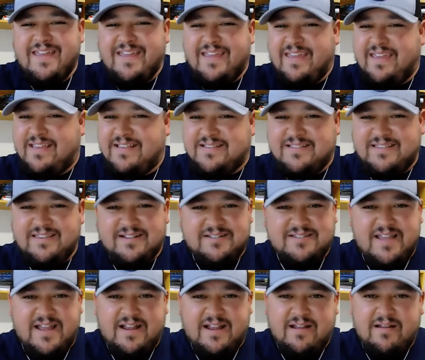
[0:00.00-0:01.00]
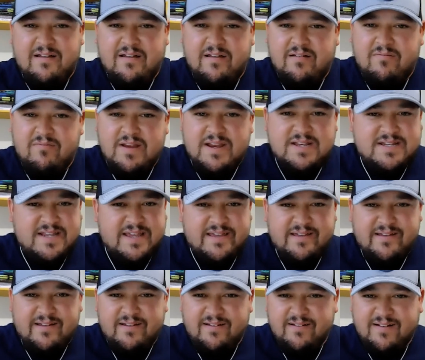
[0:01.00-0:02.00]
His looks like a
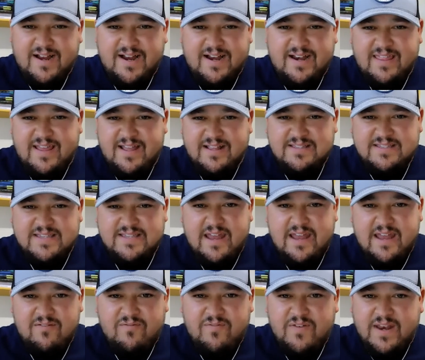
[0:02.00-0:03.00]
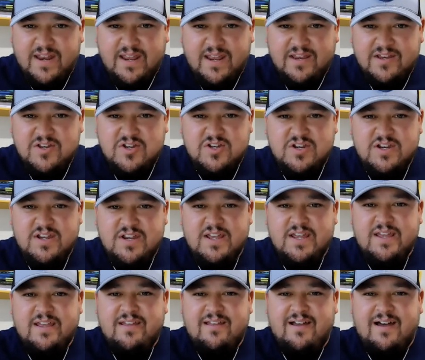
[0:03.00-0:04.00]
retail, kind of that satin finish.
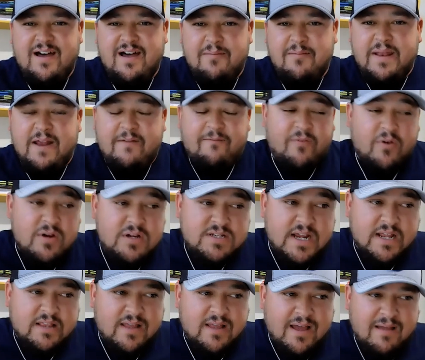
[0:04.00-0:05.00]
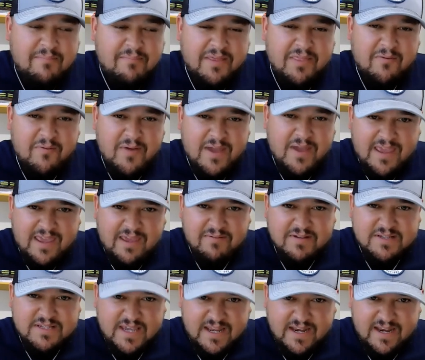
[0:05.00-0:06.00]
And at first I thought by the way he
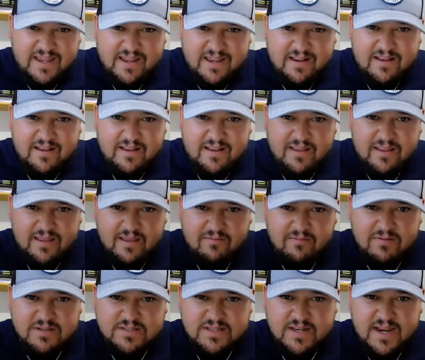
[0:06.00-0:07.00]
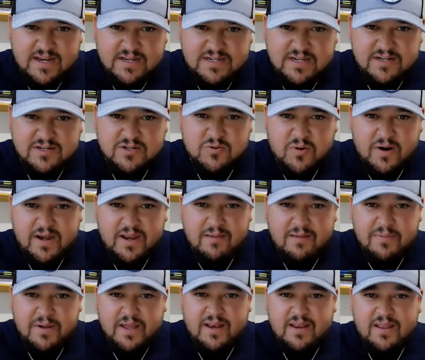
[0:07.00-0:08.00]
was hitting, it was an 1820,
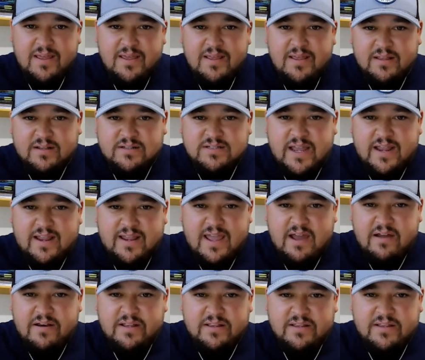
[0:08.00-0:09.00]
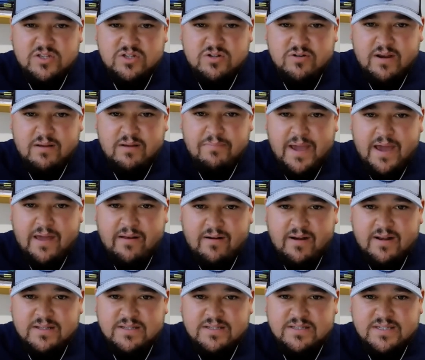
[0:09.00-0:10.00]
but looks like counting the string
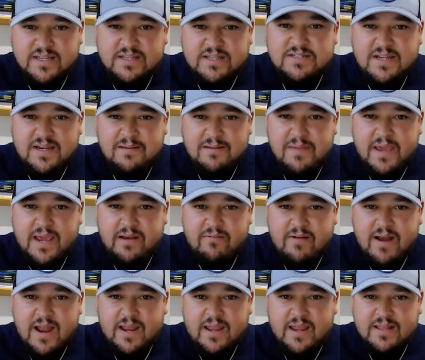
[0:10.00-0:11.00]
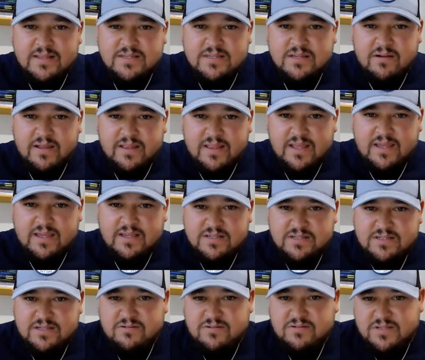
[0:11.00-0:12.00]
pattern, it's a 16 main racket. So I think
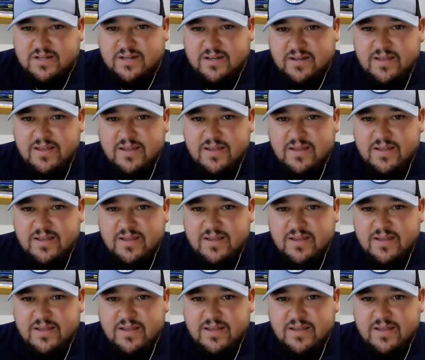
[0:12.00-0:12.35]
he's using